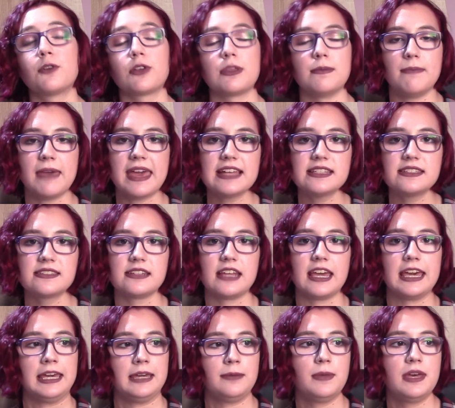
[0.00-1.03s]
the man's
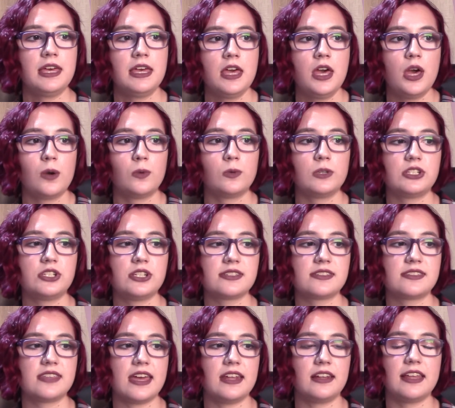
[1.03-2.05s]
name, which is
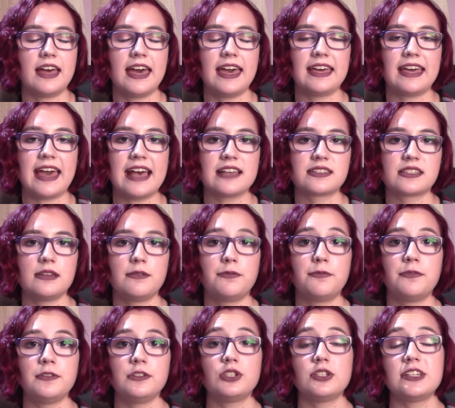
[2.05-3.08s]
then like as
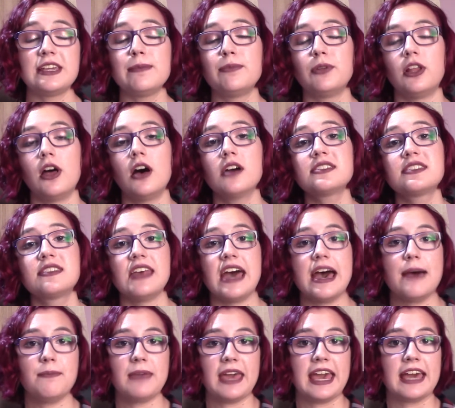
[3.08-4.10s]
if she belongs to
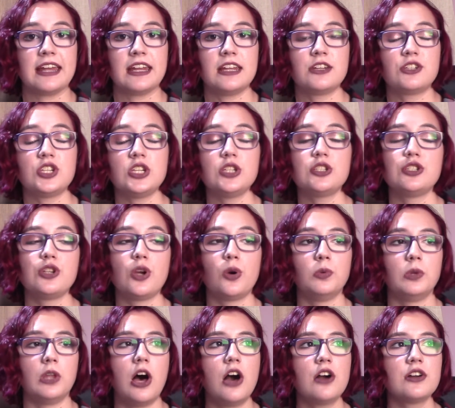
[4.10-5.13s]
that man and she's no
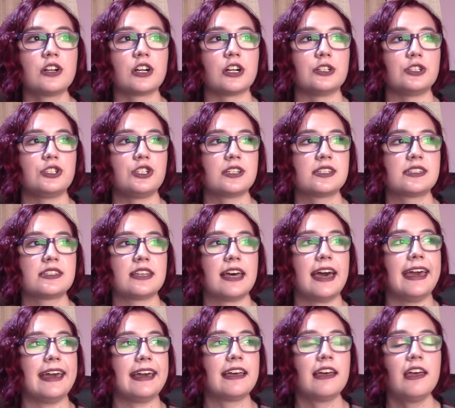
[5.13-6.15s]
longer just
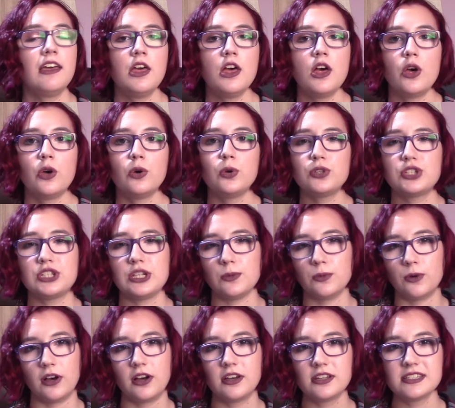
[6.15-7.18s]
like who she
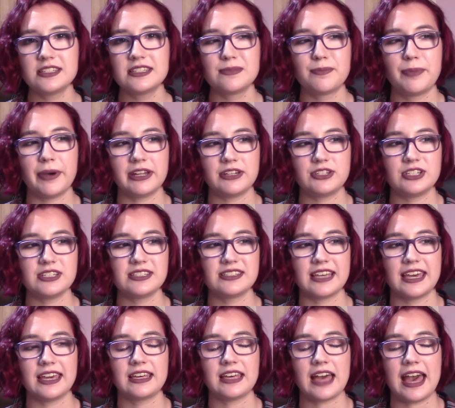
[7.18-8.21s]
was, but she's
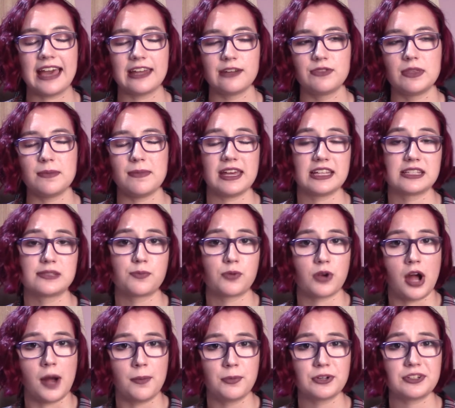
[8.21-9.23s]
like kind of the man's
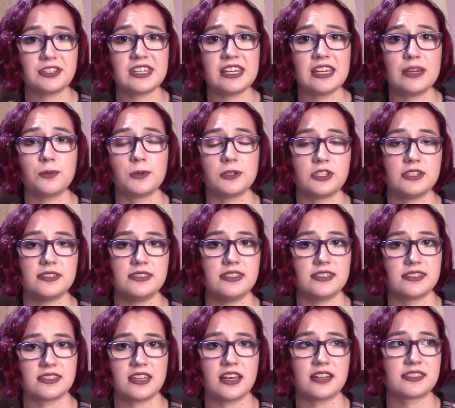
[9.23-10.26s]
property, which is
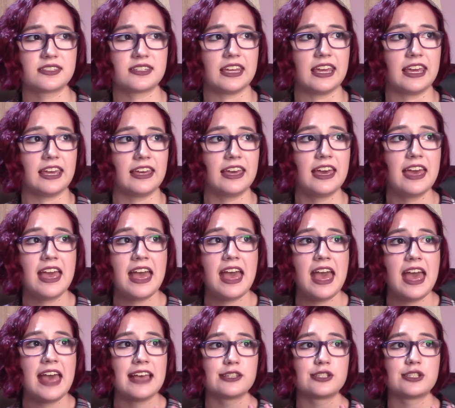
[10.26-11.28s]
disgusting.
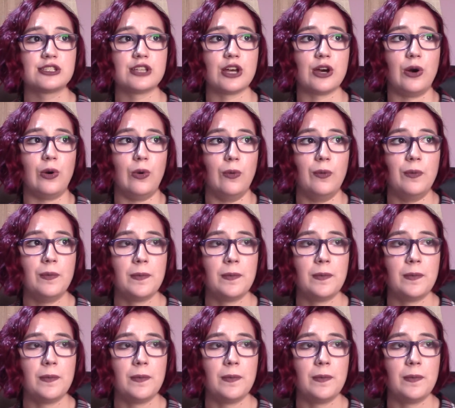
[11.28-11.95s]
So